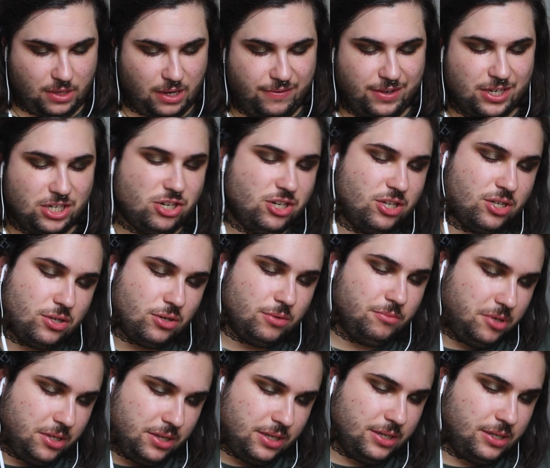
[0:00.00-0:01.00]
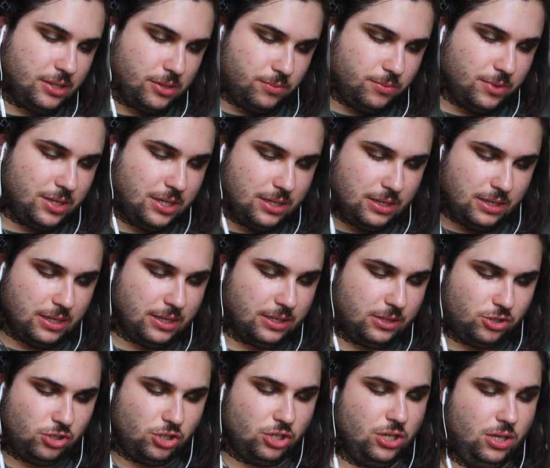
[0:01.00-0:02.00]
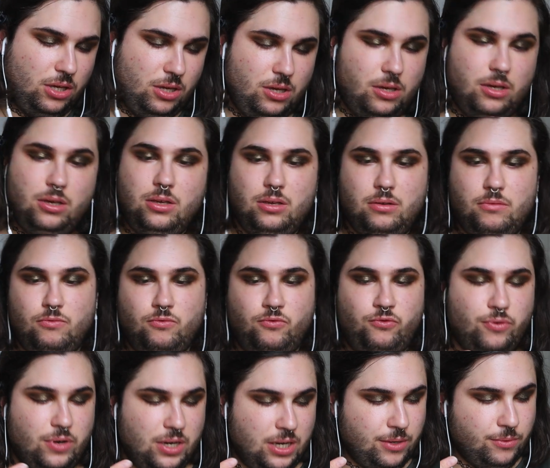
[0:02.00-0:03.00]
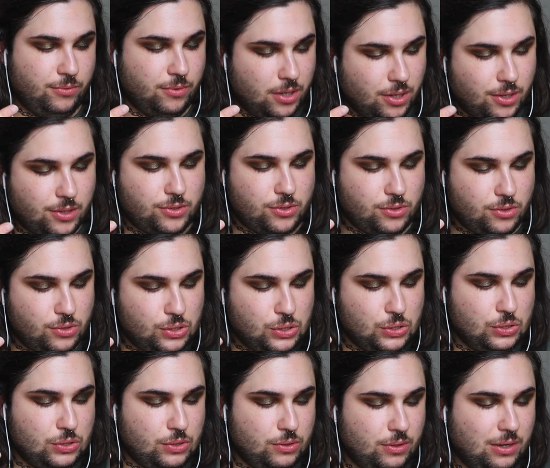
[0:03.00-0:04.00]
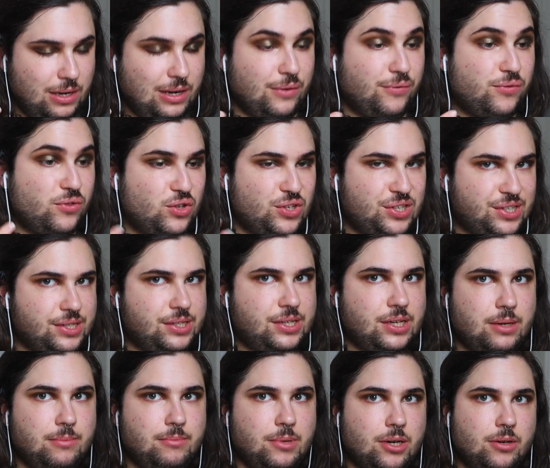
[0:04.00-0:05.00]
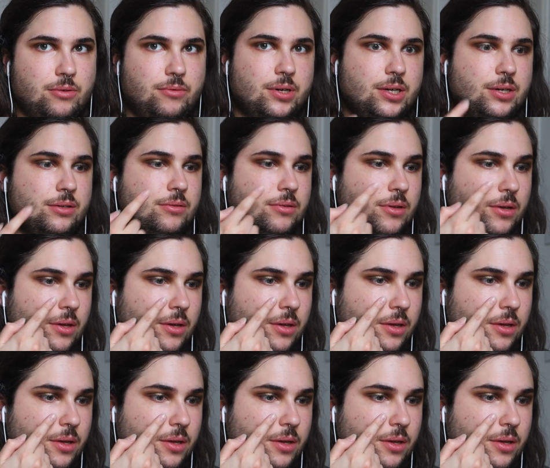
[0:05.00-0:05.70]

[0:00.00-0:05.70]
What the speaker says: I think she's someone that is really like, she really works to lift the stigma around